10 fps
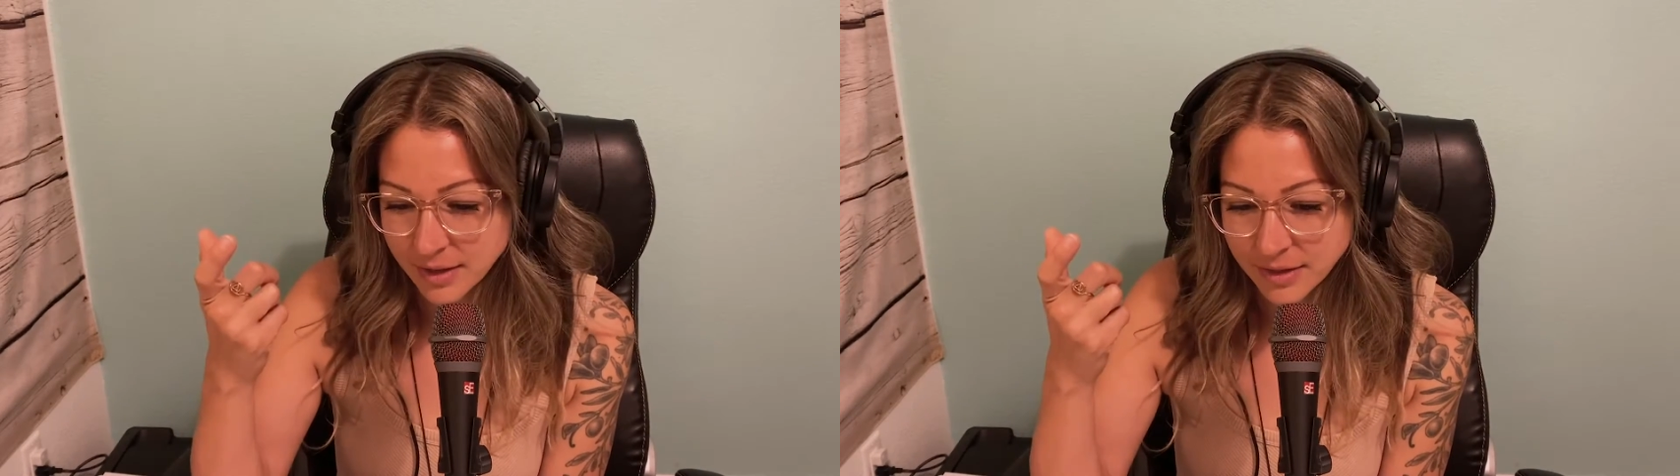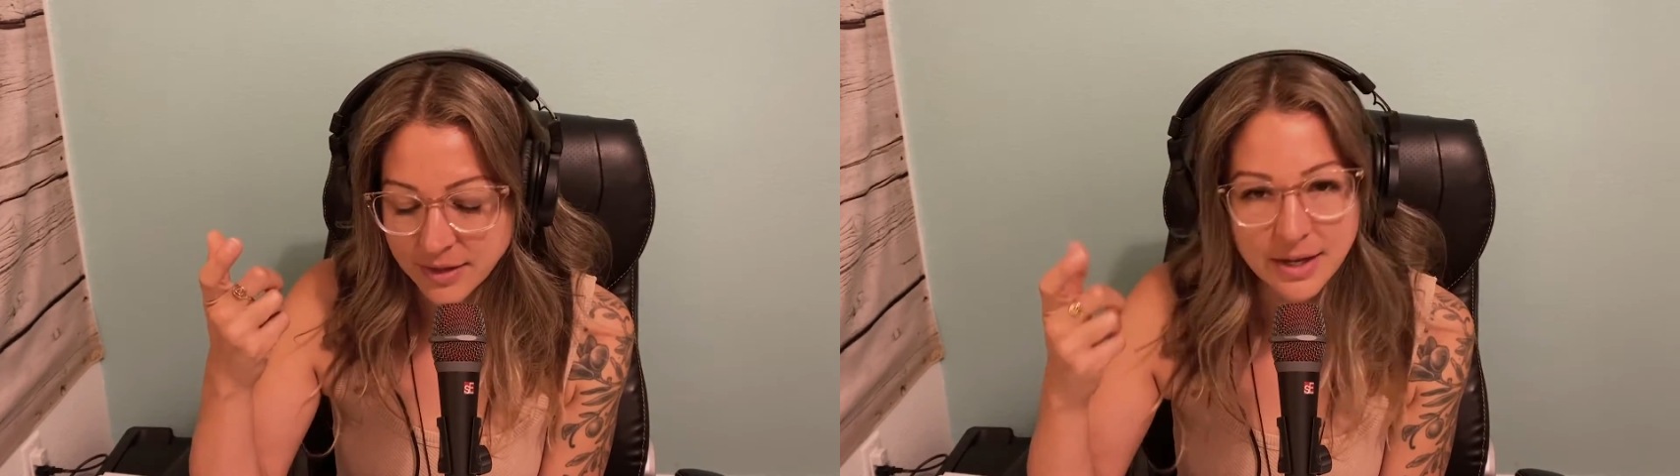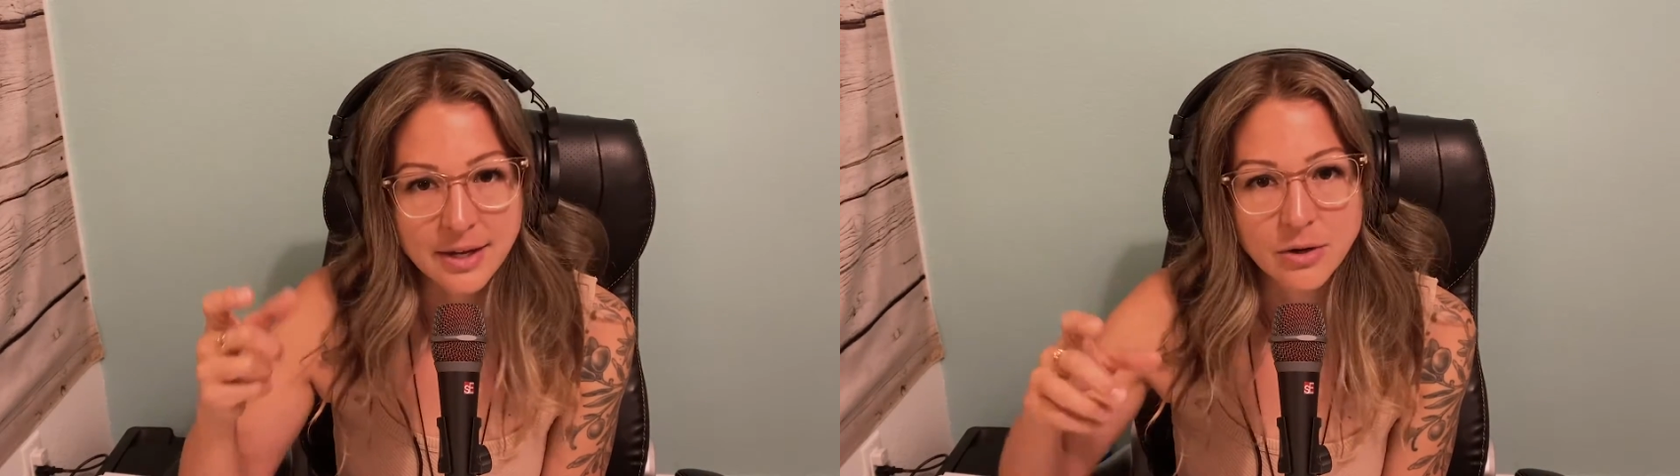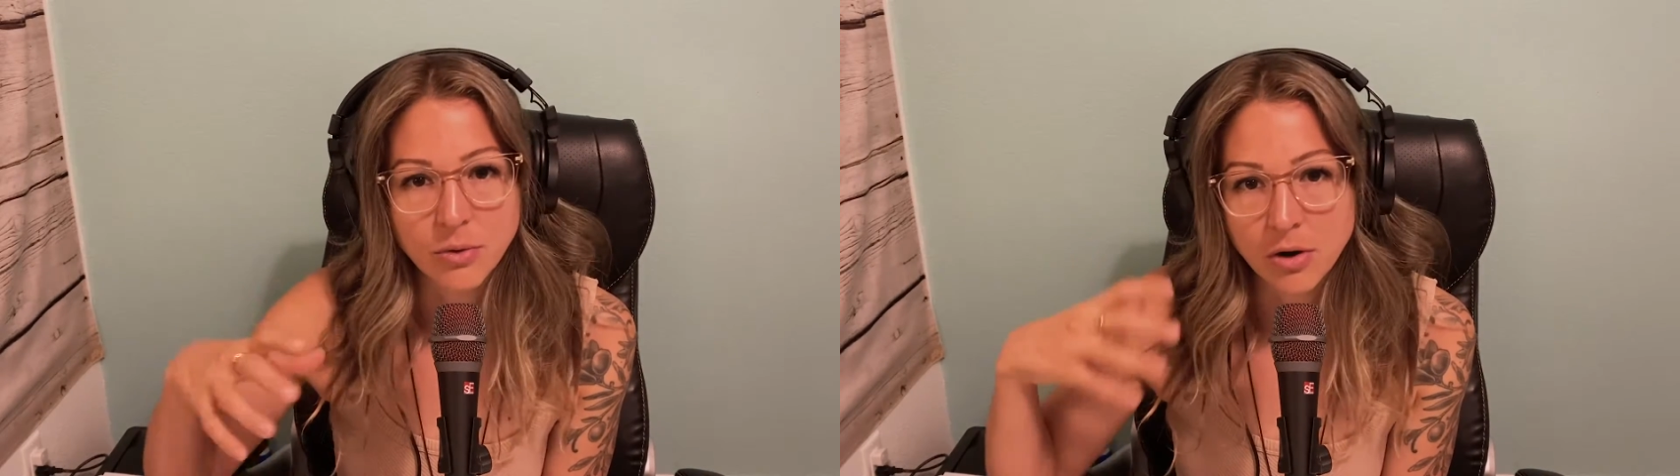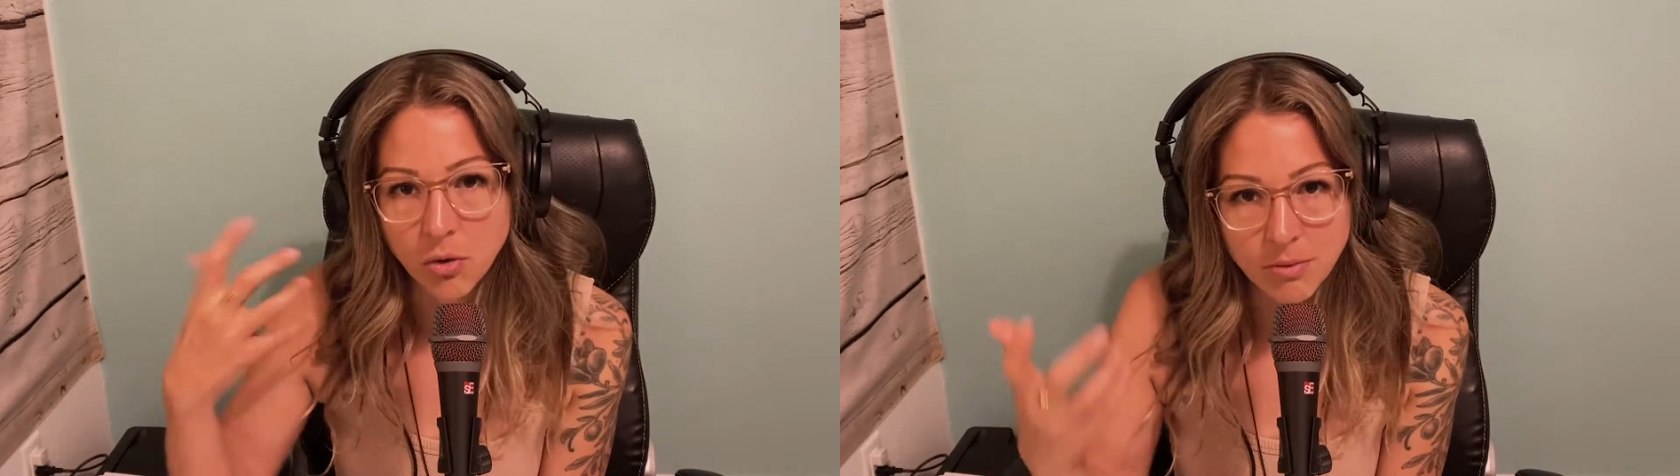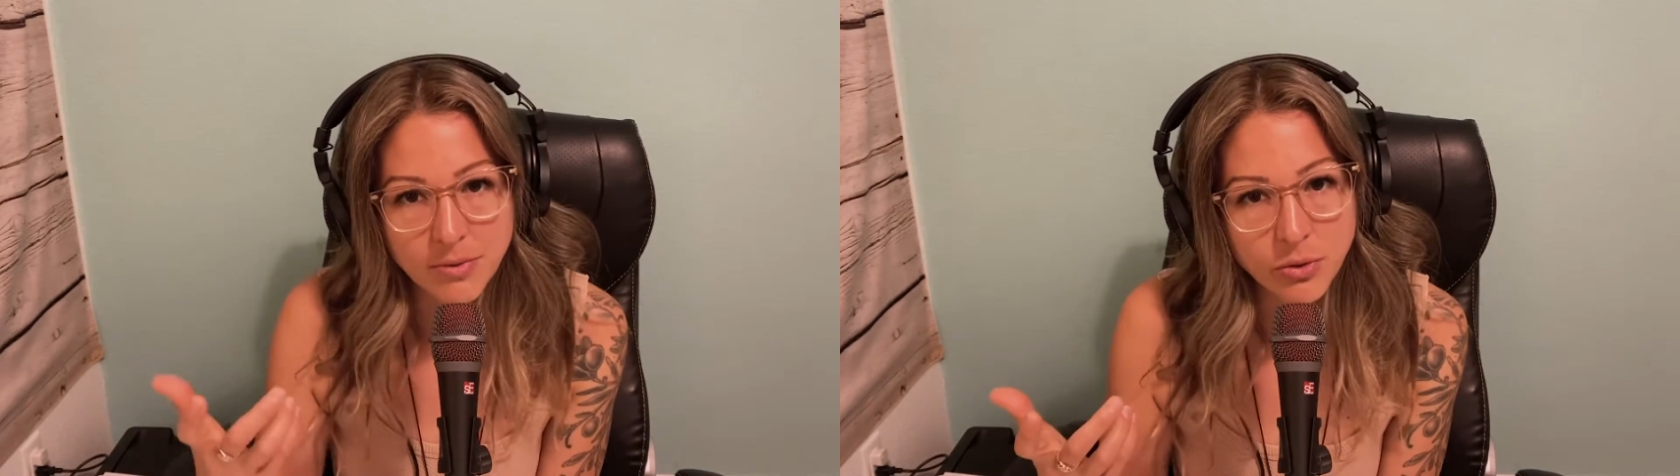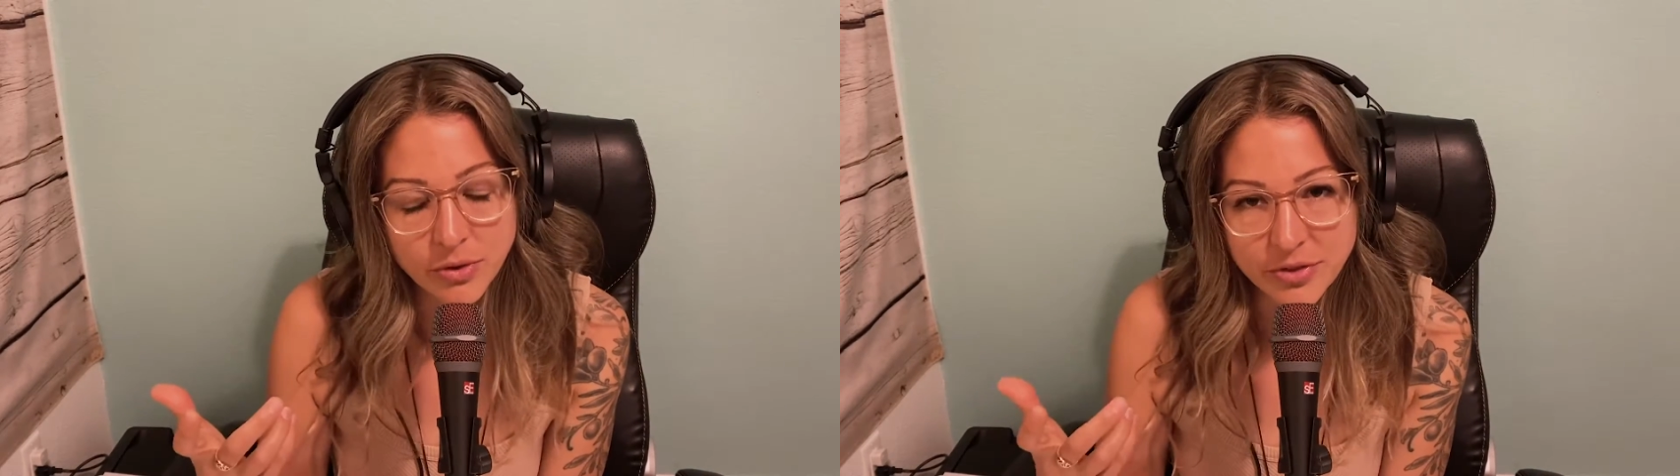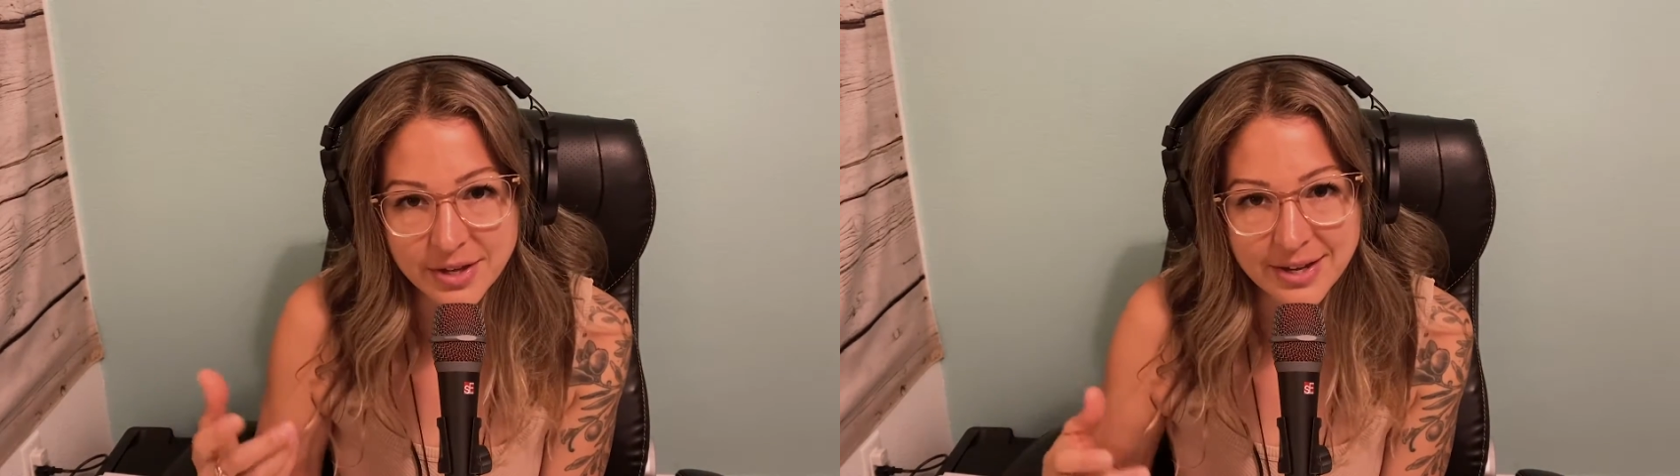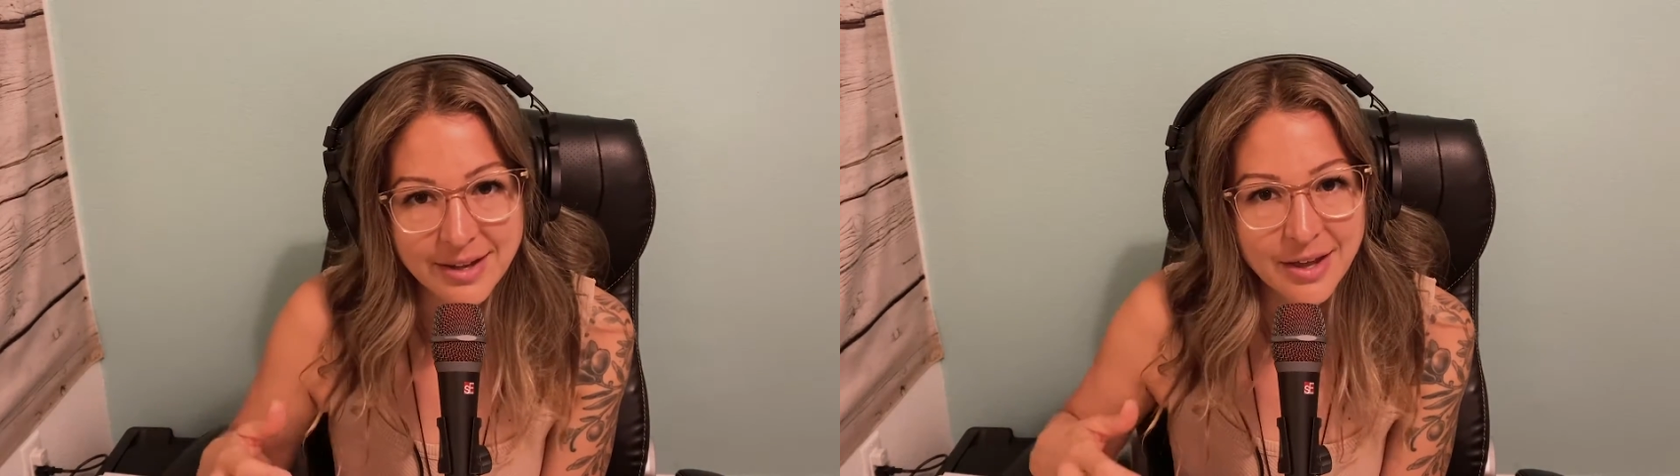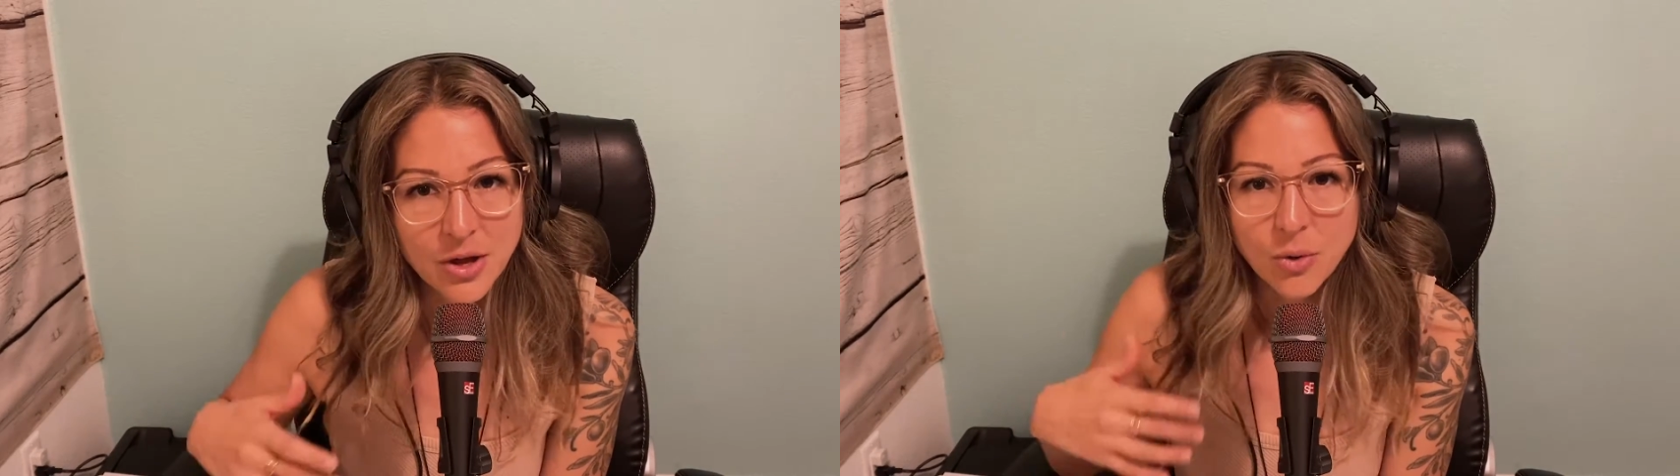thing or a hormonal thing,